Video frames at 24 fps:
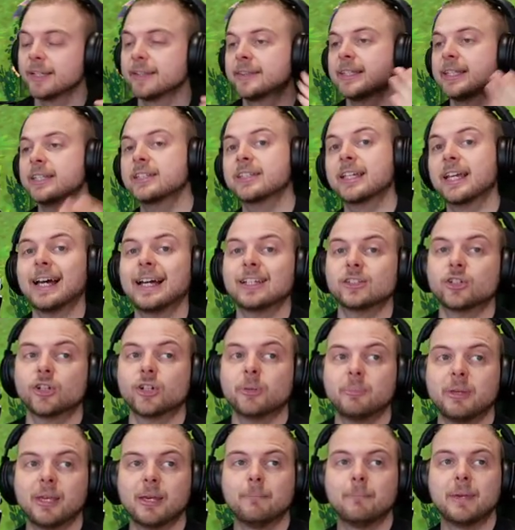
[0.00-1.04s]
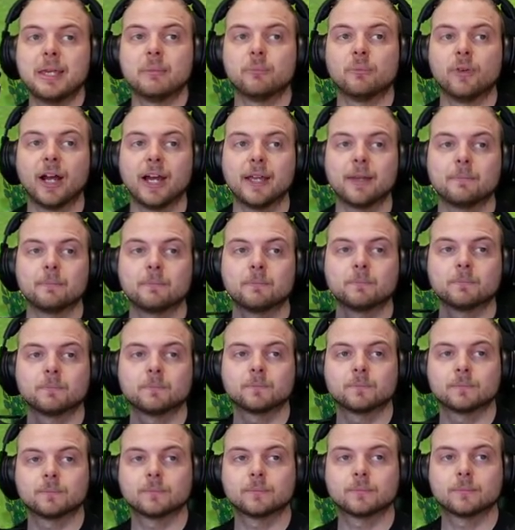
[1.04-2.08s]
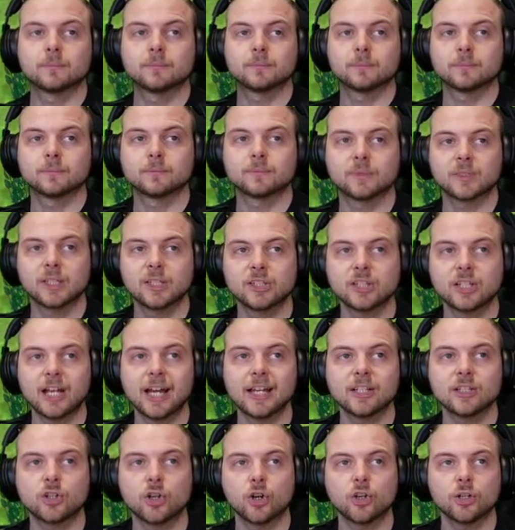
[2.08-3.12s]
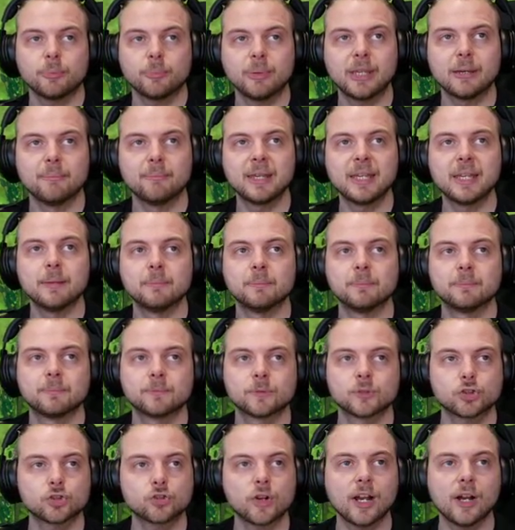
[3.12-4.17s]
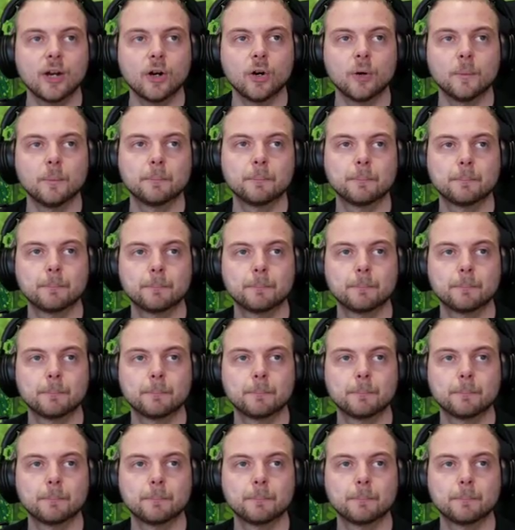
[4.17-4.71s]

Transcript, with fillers: This guy's got to be a meme, right? This guy's got to be a meme. Straight up.